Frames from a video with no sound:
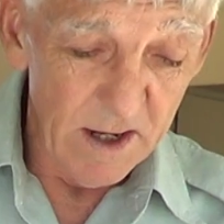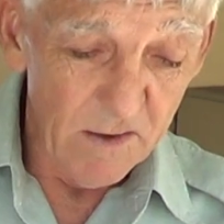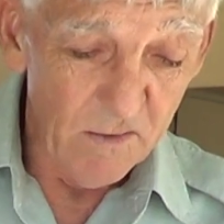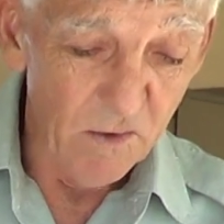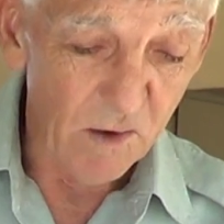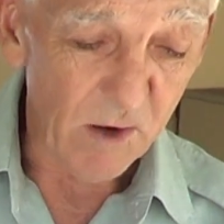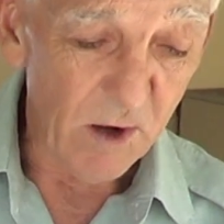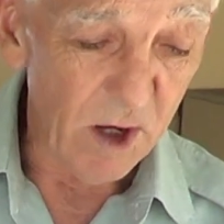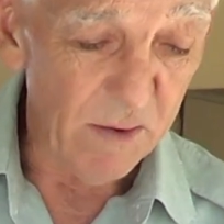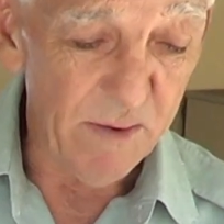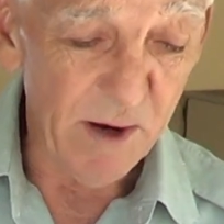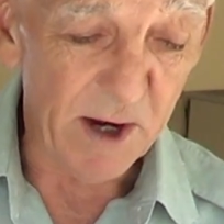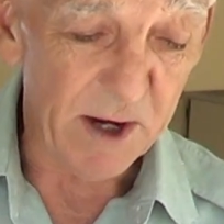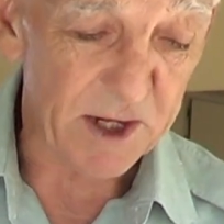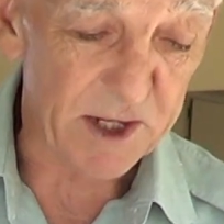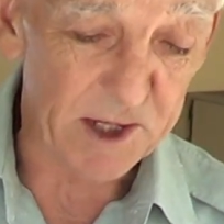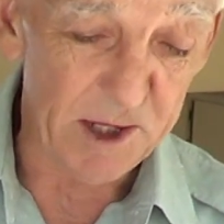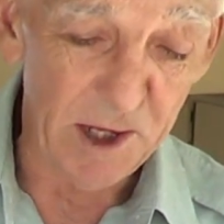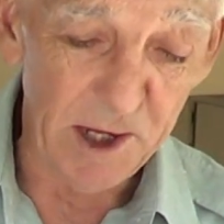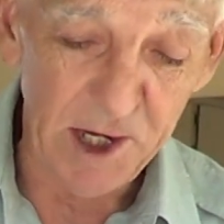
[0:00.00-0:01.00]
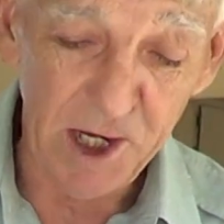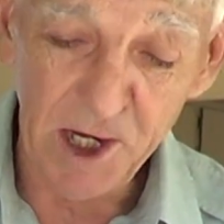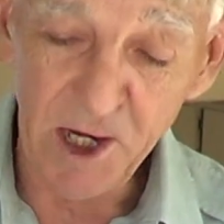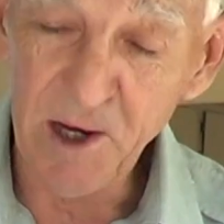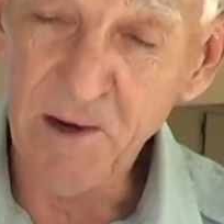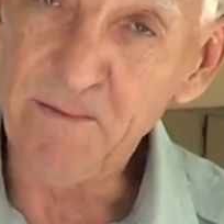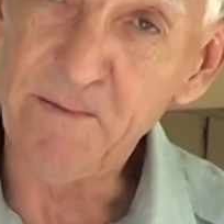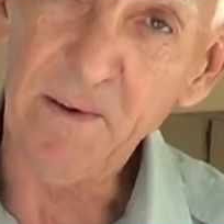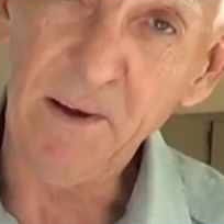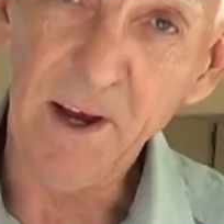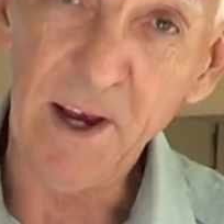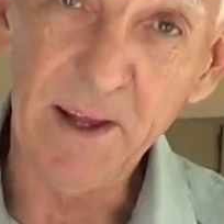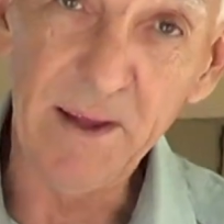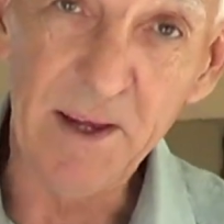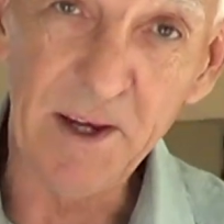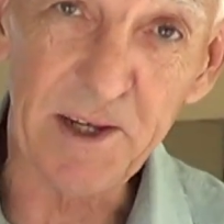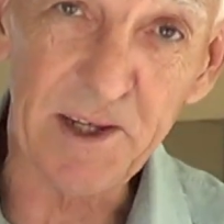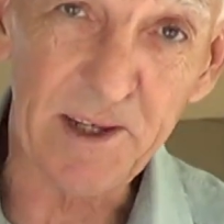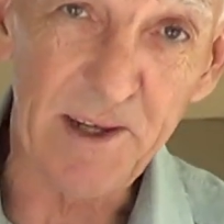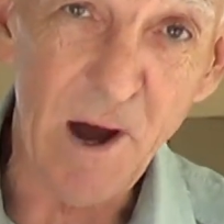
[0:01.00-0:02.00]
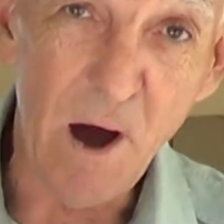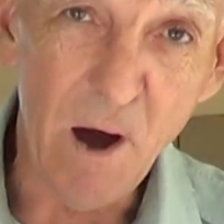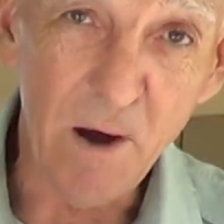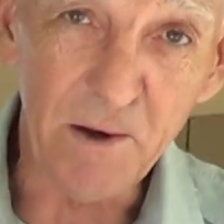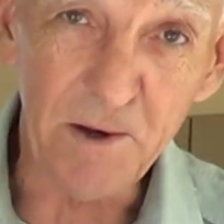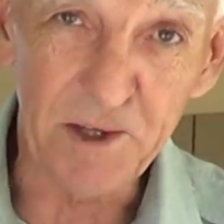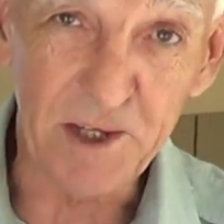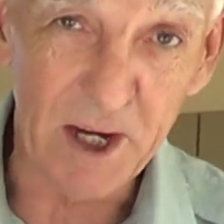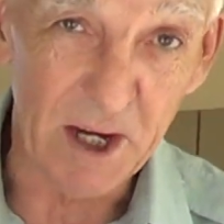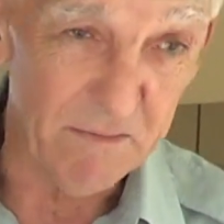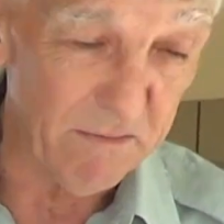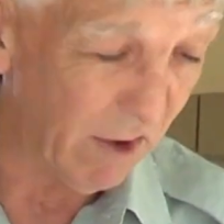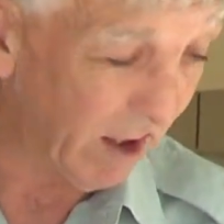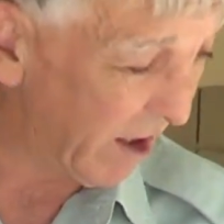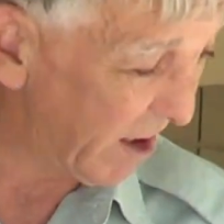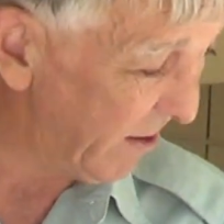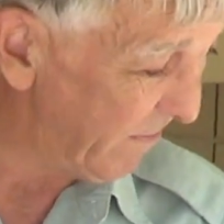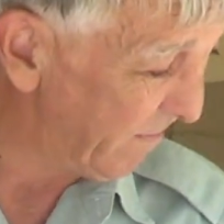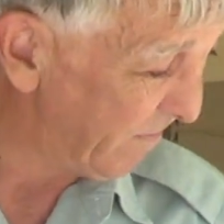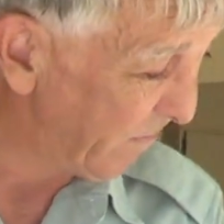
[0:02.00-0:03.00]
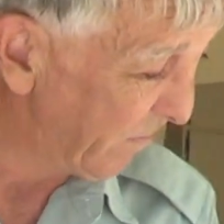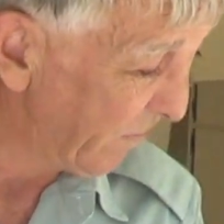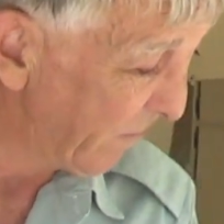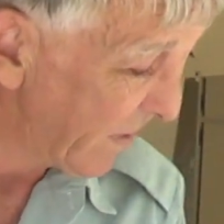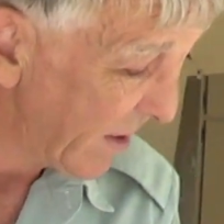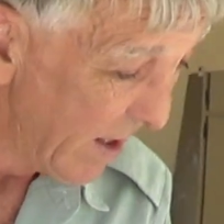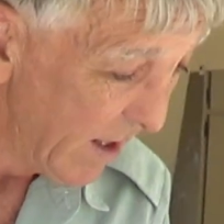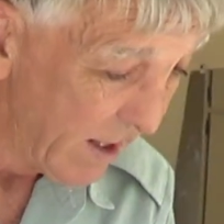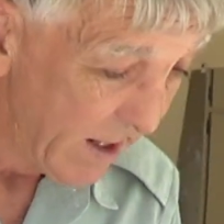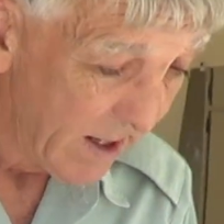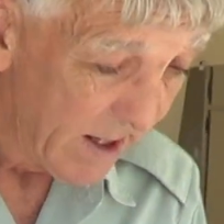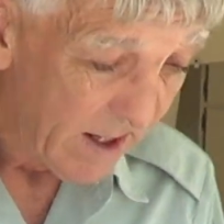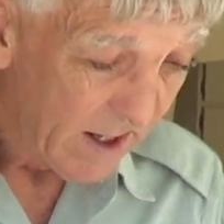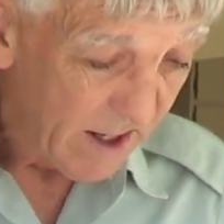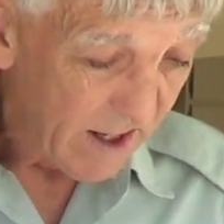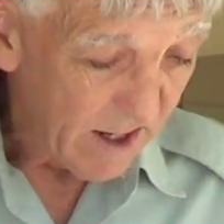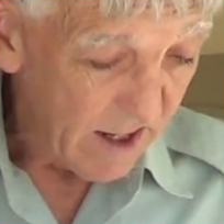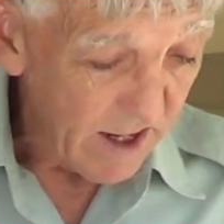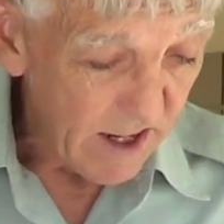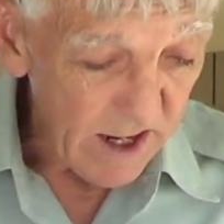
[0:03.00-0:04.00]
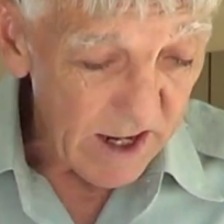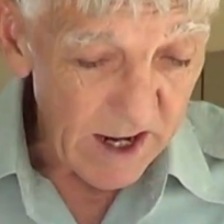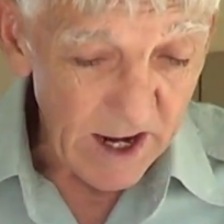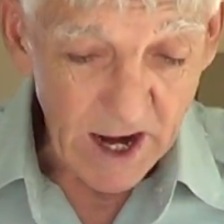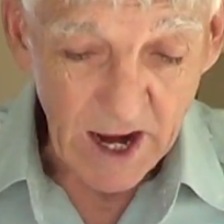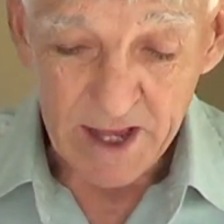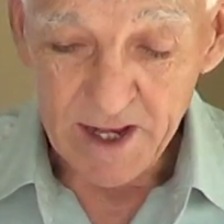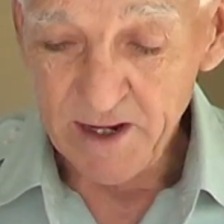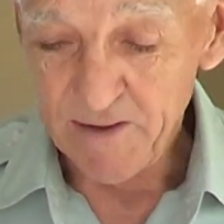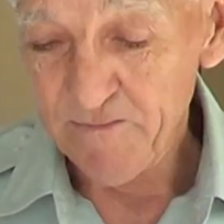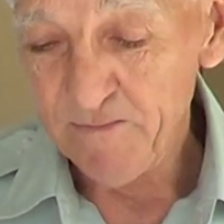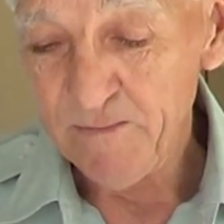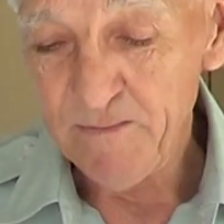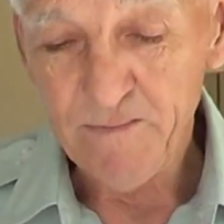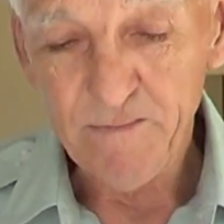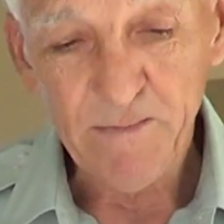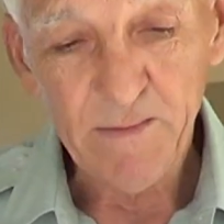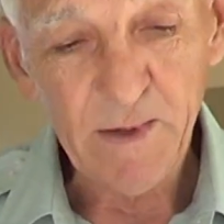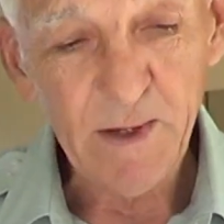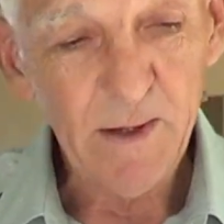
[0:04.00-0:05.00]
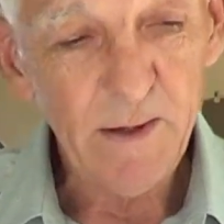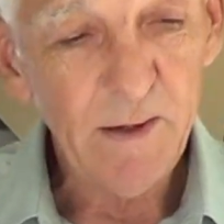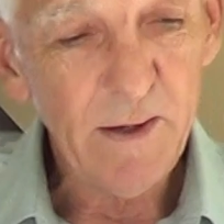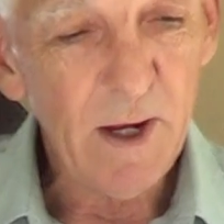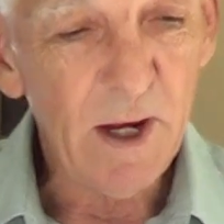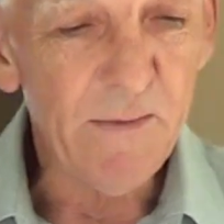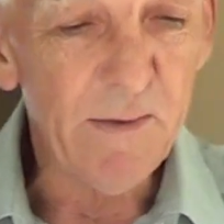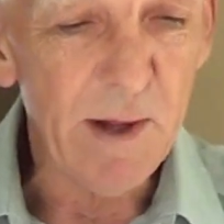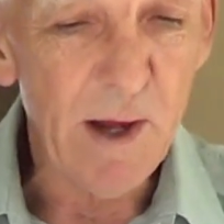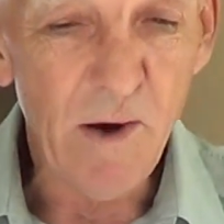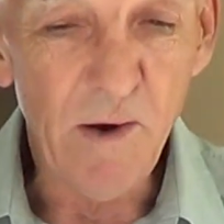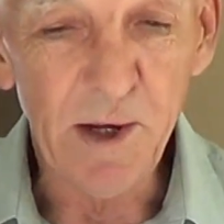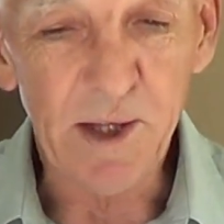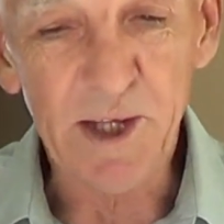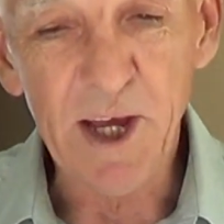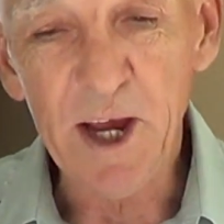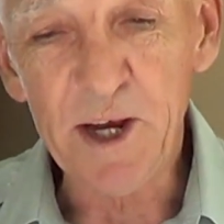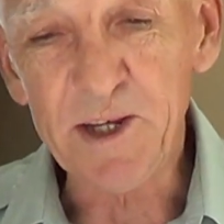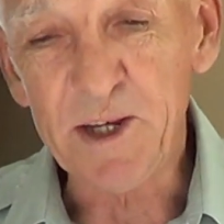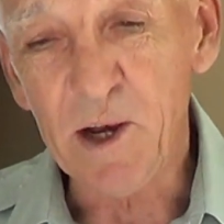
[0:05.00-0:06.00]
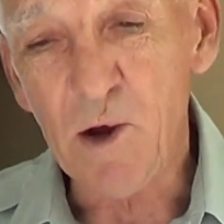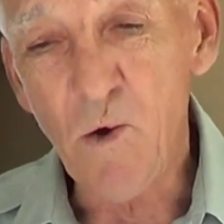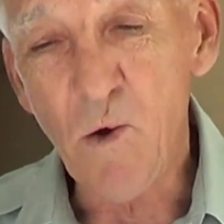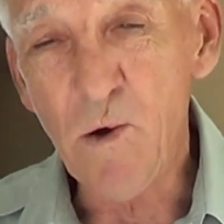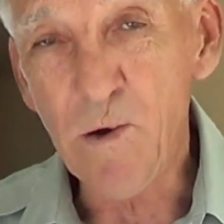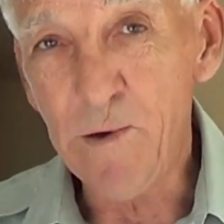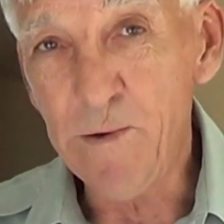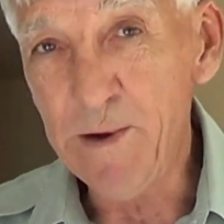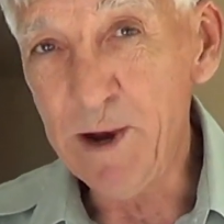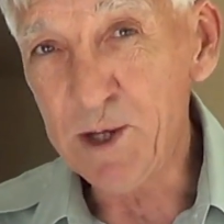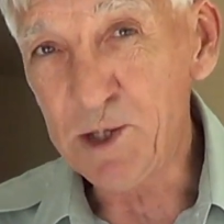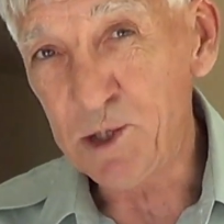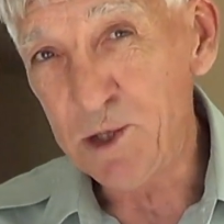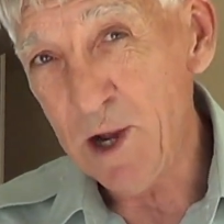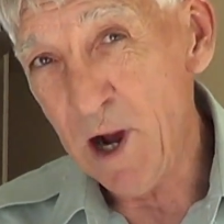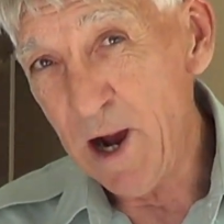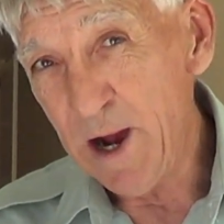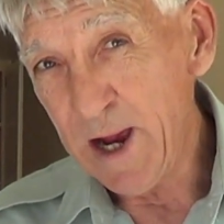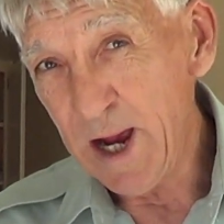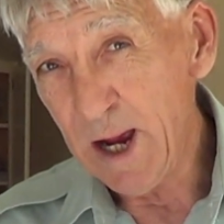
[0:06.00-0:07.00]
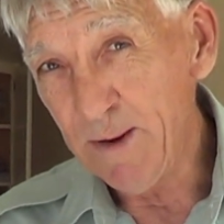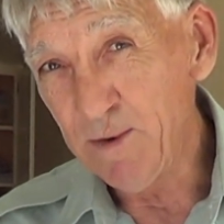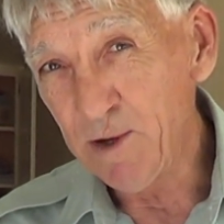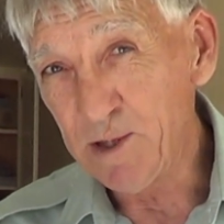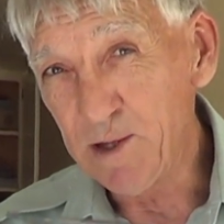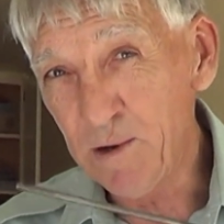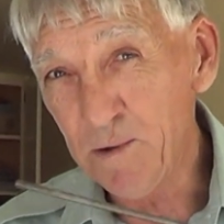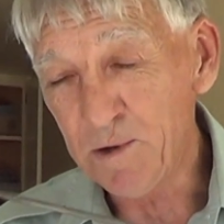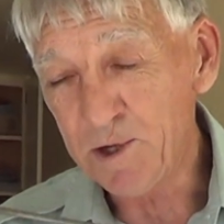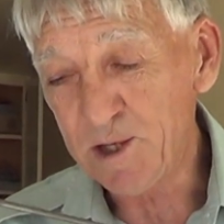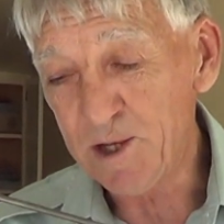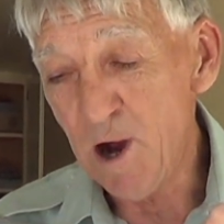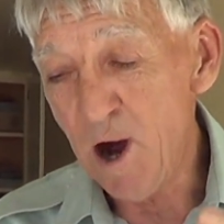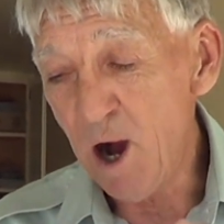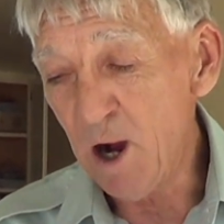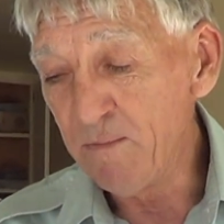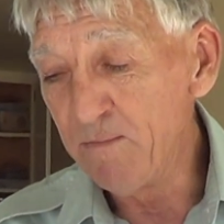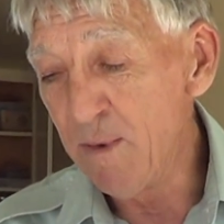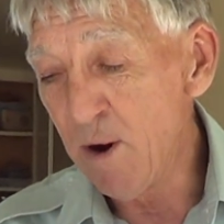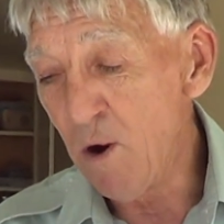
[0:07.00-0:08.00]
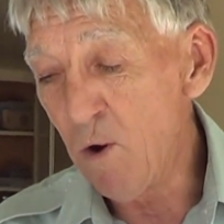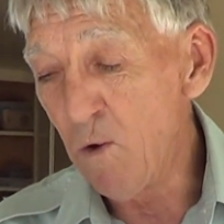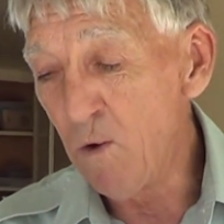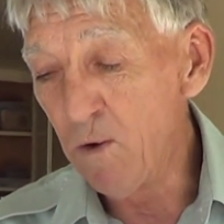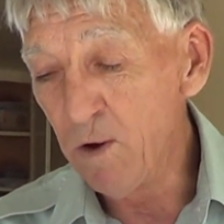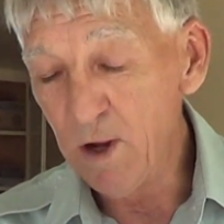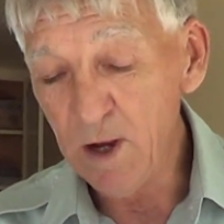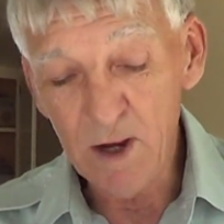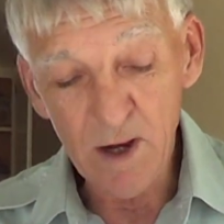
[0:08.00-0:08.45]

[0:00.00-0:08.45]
put a sleeve in the stock assembly. And even though it takes a 1/4 inch diameter stock bolt,